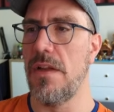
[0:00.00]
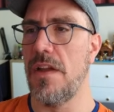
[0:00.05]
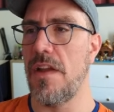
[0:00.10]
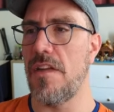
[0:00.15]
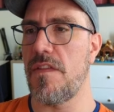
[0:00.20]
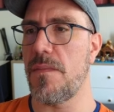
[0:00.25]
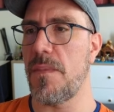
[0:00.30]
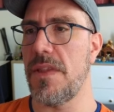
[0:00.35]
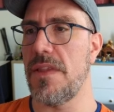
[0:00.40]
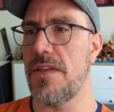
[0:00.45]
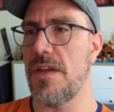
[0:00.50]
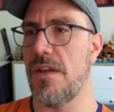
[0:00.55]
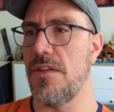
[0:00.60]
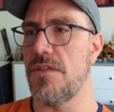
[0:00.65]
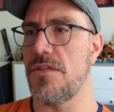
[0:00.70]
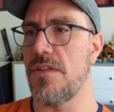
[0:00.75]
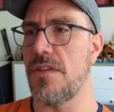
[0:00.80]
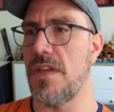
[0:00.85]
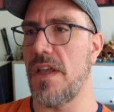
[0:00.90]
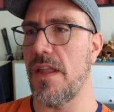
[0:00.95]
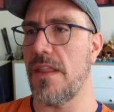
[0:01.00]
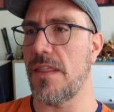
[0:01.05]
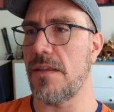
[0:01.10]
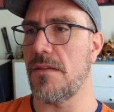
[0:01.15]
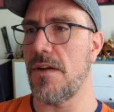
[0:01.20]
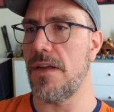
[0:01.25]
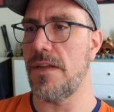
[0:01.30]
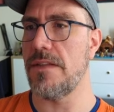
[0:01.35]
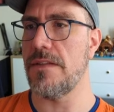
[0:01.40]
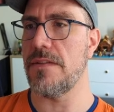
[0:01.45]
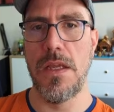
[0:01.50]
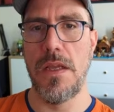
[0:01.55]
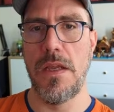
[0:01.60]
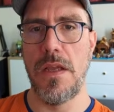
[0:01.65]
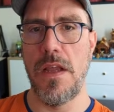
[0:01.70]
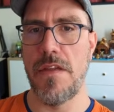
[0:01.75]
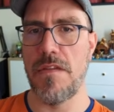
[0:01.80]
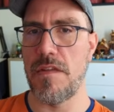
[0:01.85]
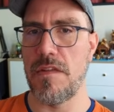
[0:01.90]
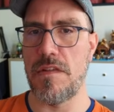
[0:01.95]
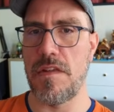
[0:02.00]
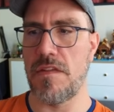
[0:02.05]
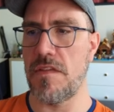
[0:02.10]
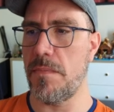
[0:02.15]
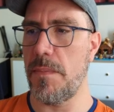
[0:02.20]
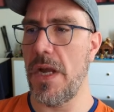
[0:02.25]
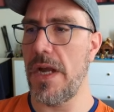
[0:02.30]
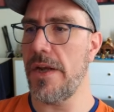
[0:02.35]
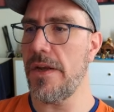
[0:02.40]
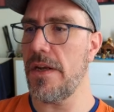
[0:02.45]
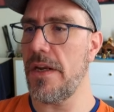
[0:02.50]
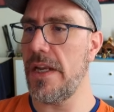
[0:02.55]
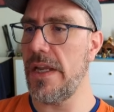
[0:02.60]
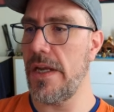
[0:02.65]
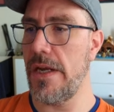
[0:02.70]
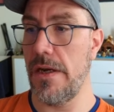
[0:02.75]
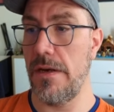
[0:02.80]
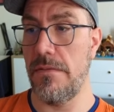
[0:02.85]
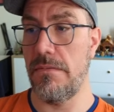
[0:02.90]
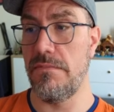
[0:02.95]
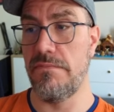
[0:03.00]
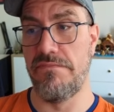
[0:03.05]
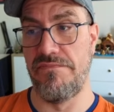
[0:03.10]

It's been done to death, right? This is a spider lair.